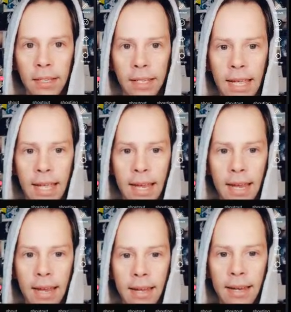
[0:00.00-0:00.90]

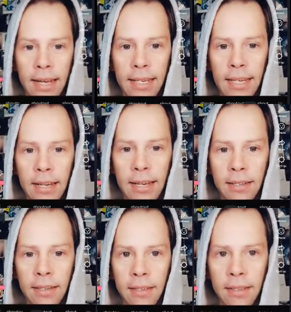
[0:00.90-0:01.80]
Okay, I can tell you
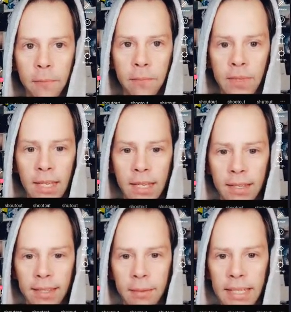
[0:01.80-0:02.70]
now, there's
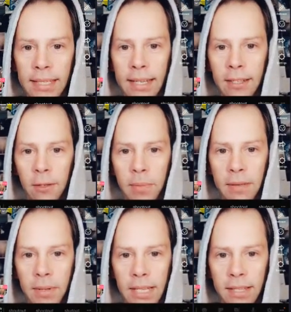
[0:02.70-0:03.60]
going to be cynical
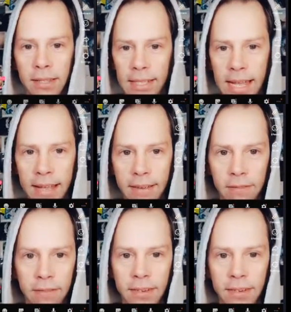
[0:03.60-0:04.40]
people in this live,